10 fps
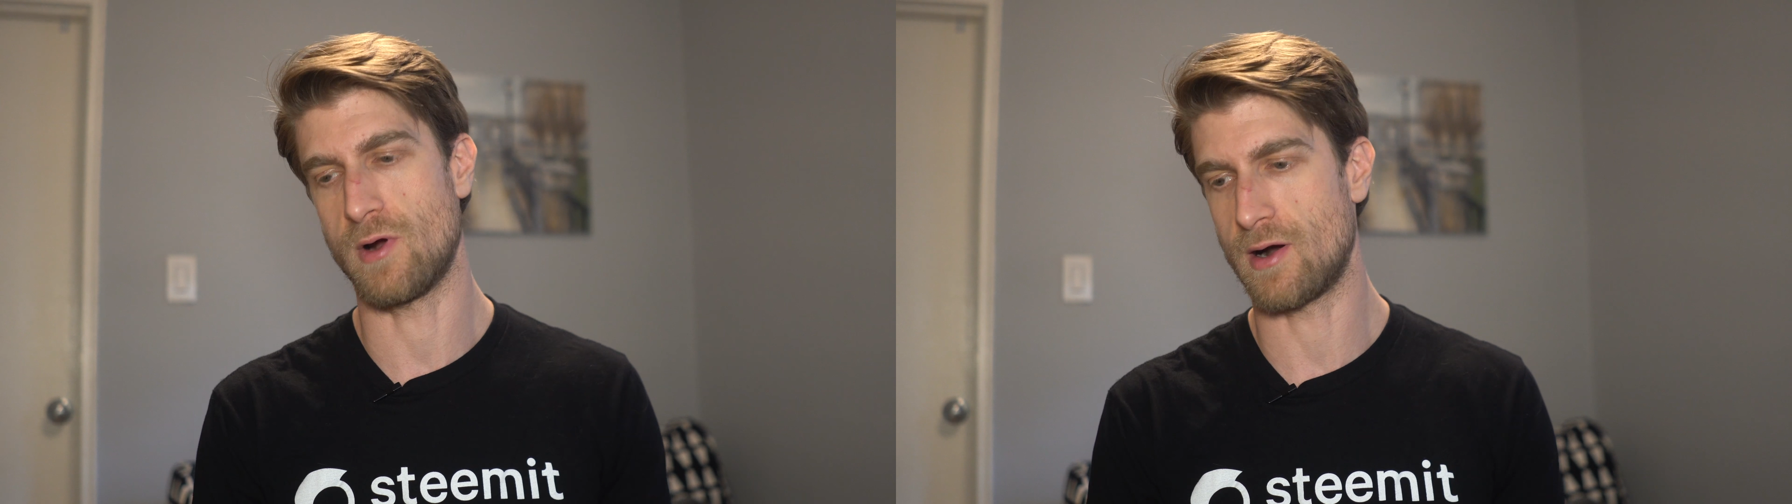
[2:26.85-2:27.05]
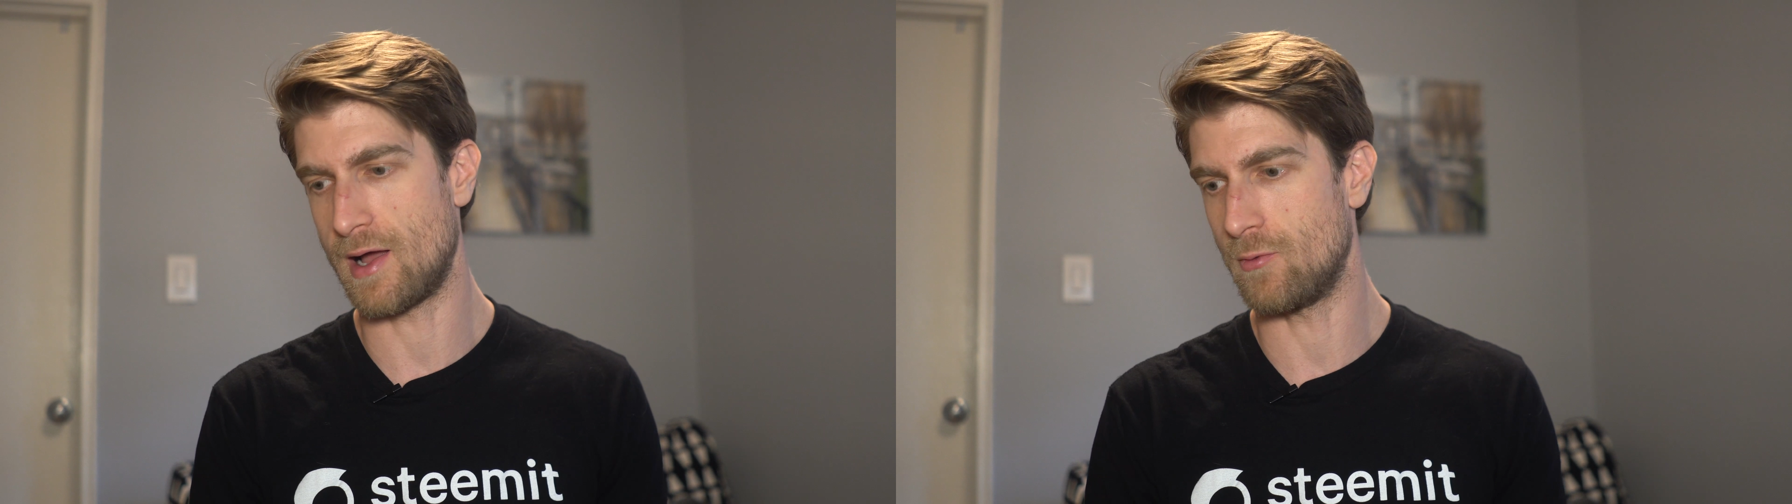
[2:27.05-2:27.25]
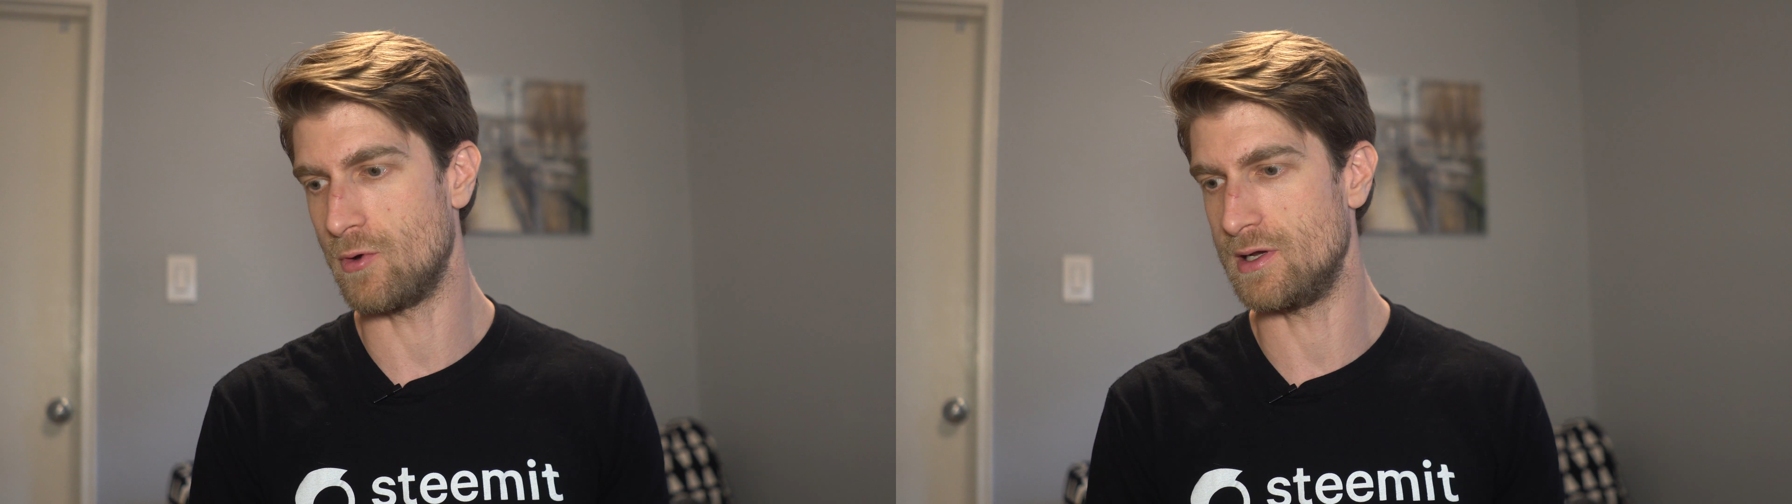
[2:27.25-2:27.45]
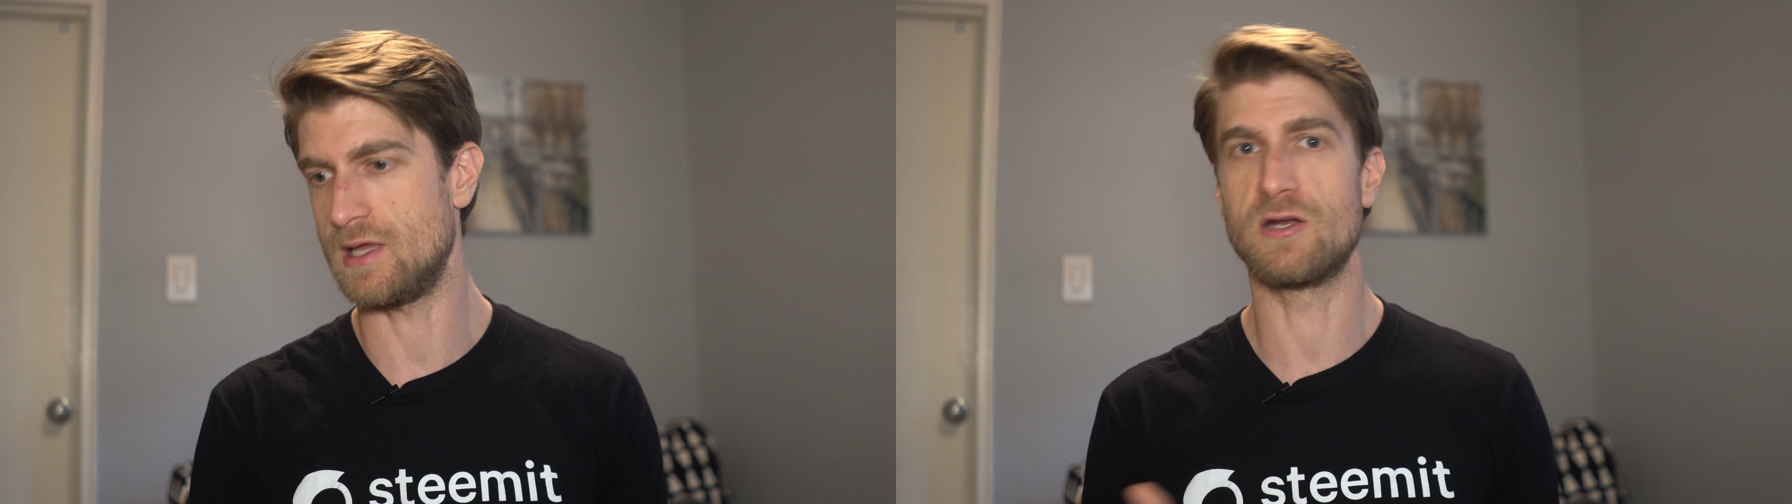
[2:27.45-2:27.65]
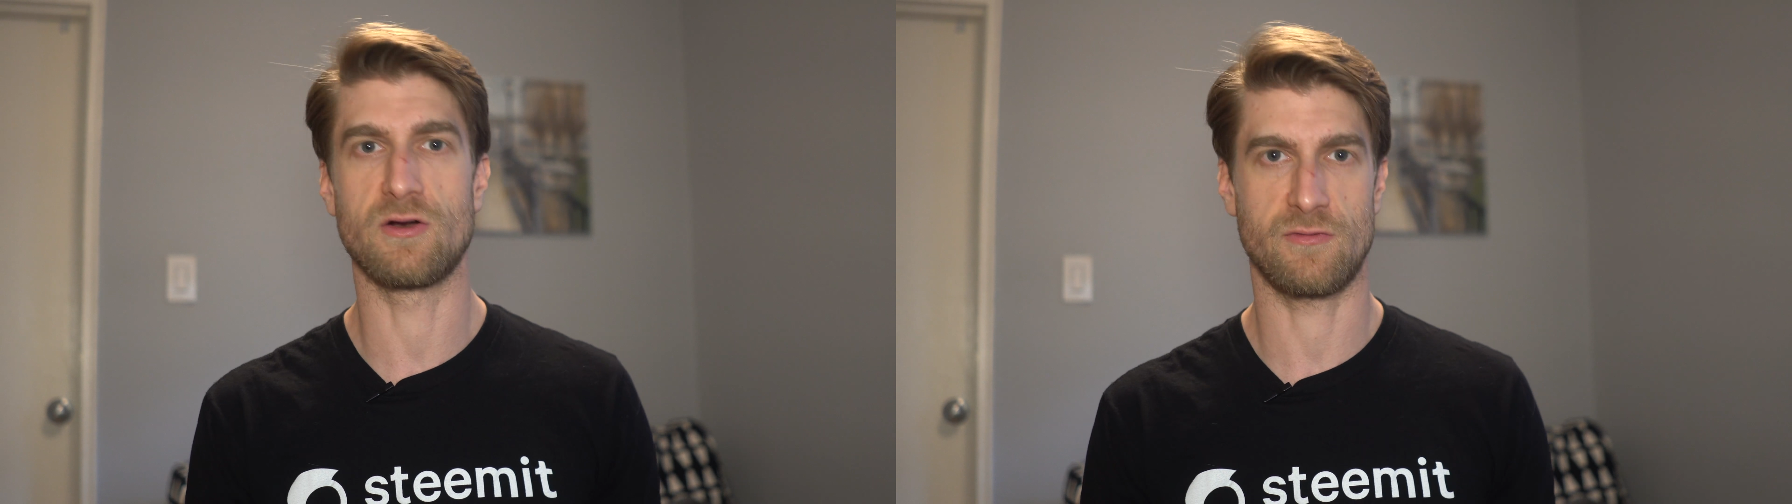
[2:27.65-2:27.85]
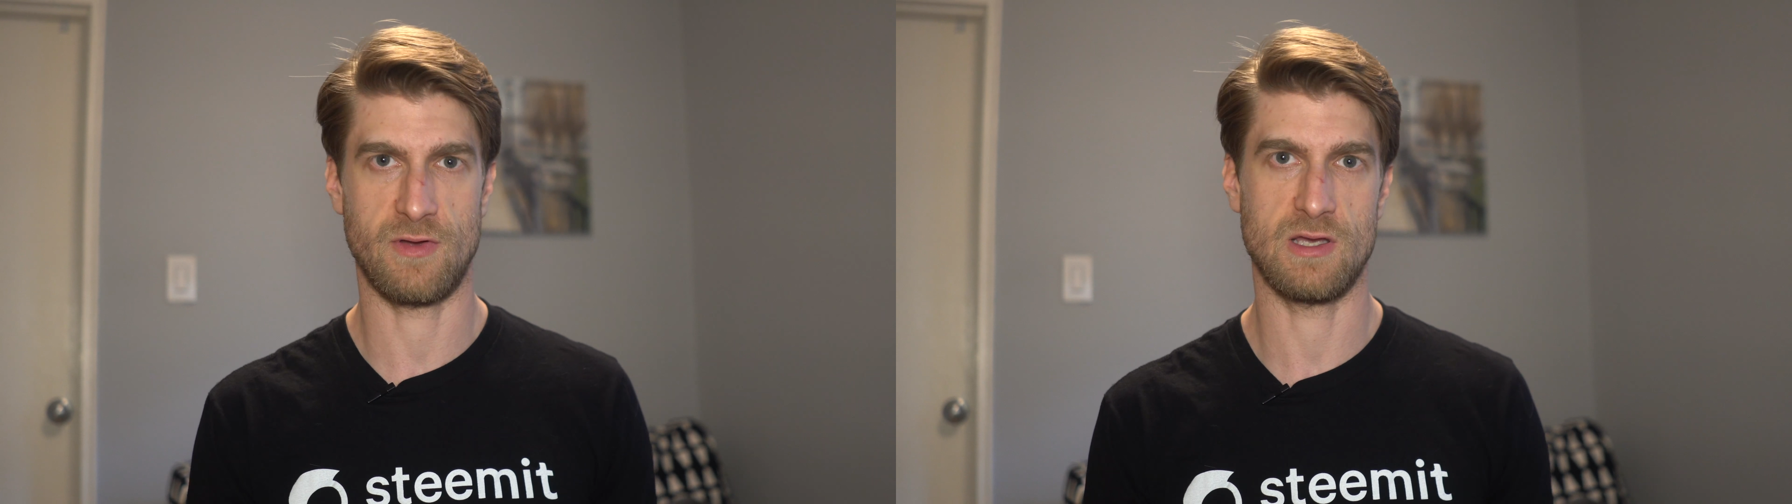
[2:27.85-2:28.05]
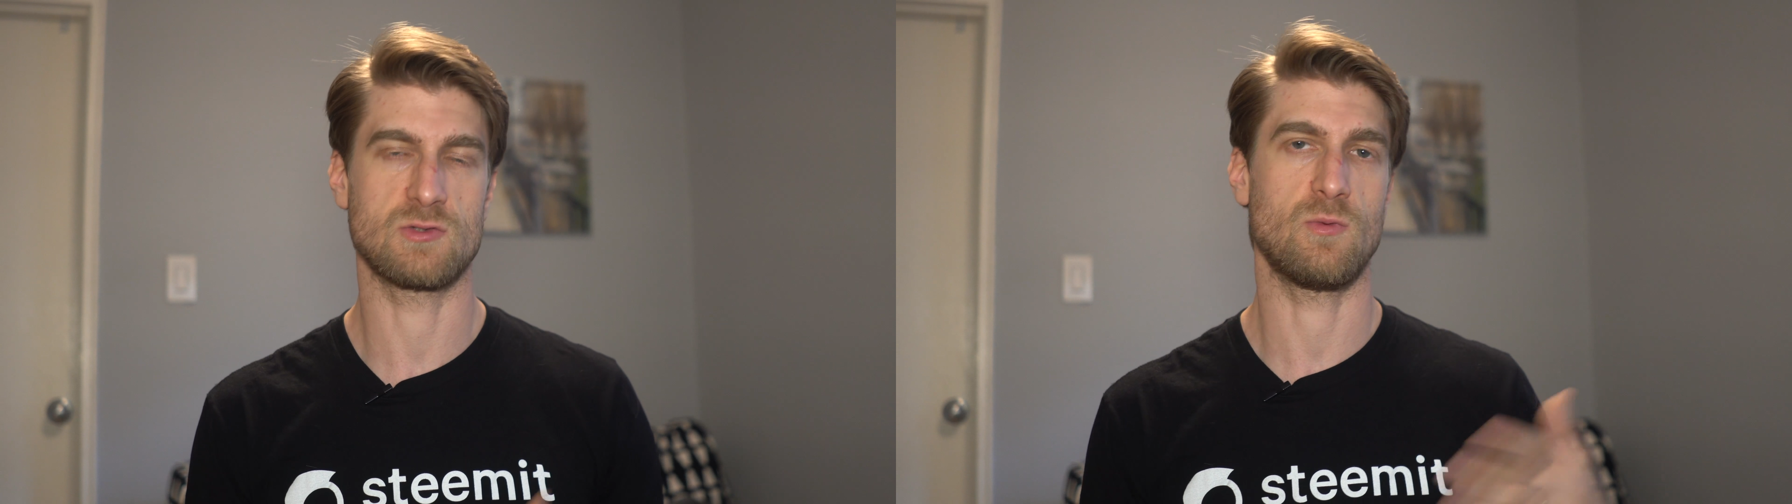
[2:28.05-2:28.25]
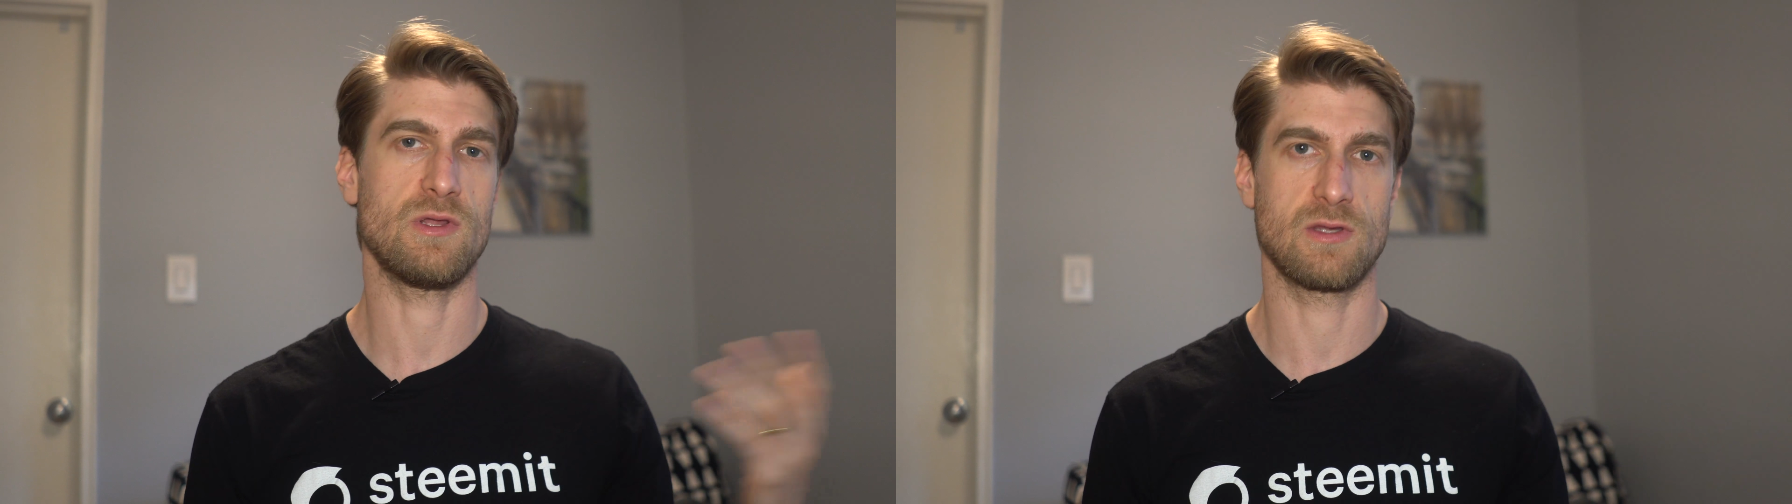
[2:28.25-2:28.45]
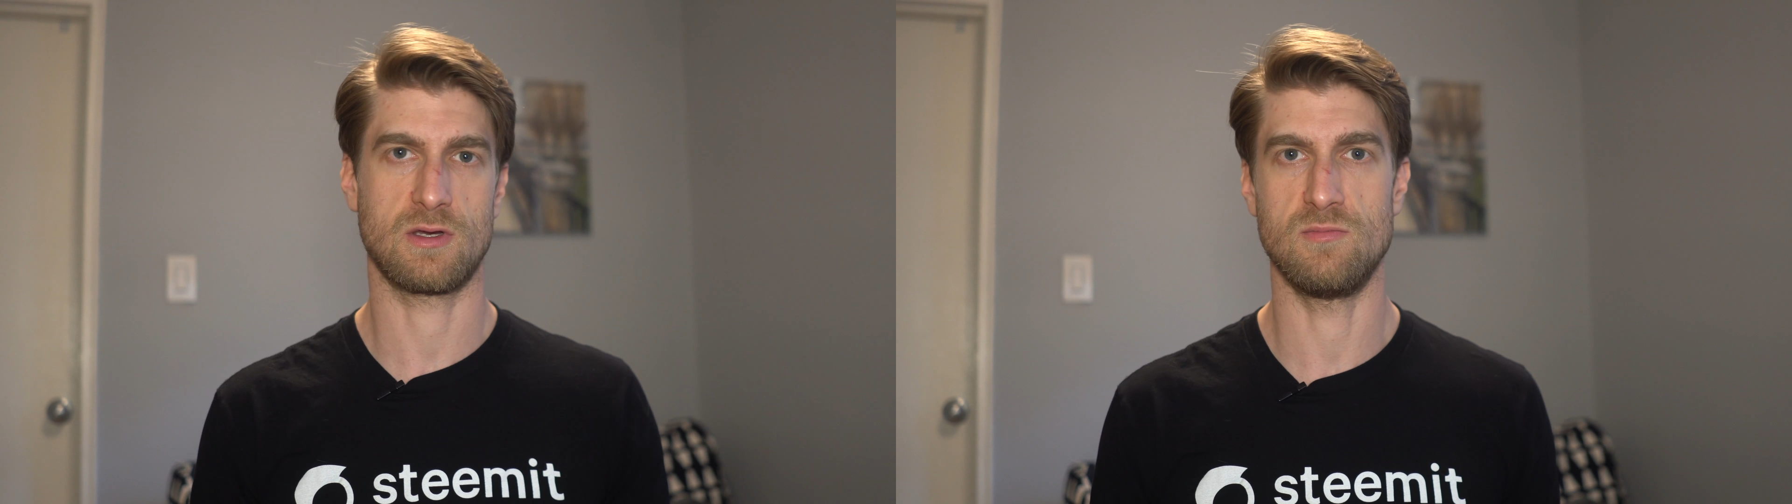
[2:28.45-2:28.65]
where I would interface with the